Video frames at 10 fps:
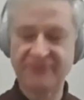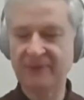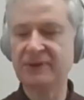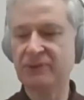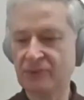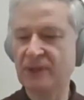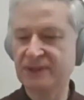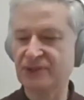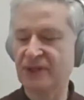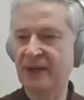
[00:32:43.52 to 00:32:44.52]
very good
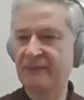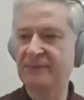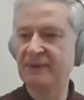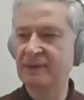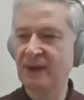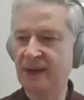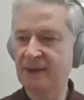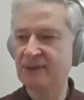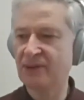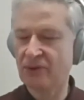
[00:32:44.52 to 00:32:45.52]
question. I haven't I
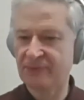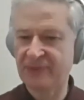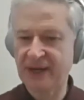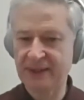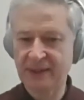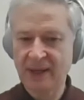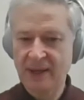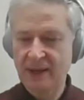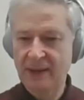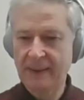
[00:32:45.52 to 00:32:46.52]
hadn't thought of that.
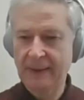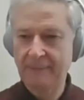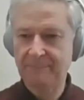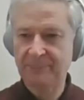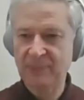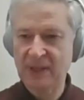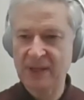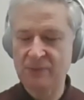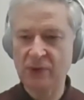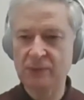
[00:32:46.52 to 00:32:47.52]

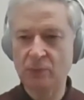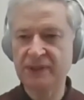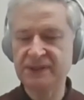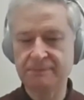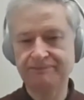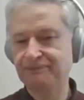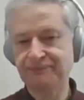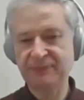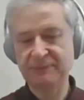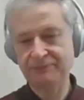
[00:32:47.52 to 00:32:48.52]
We we
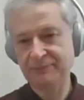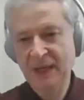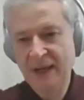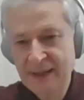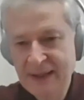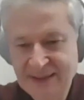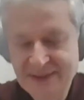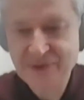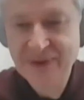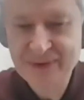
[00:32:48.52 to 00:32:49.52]
yeah.
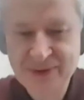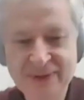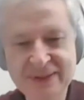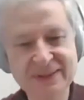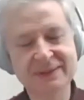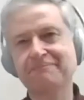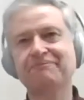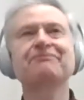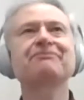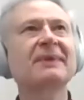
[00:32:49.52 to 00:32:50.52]
So the, so this.
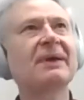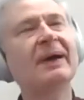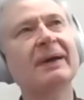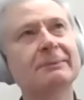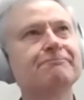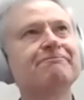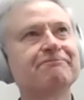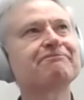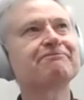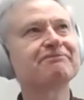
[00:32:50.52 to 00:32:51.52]
Um,
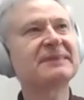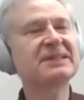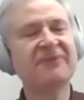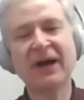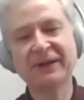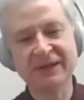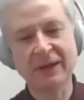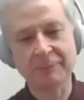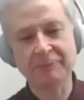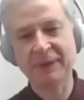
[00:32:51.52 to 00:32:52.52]
this finding
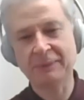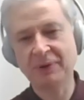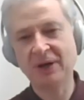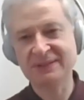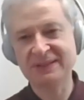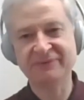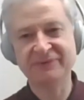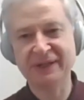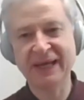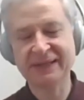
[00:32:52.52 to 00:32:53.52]
about
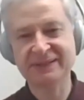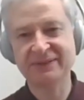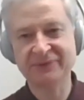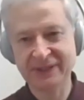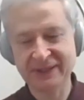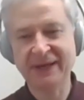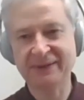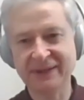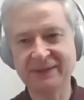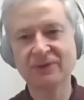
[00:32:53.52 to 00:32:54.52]
positivity, negativity, yeah,
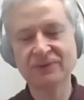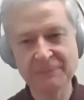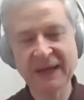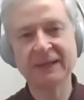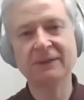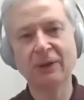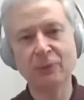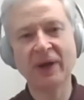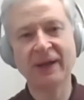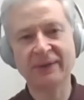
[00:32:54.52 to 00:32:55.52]
it goes back a long
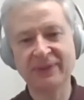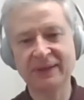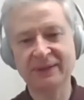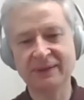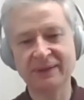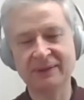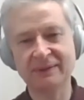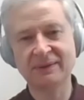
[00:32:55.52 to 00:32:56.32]
way. I think it, it,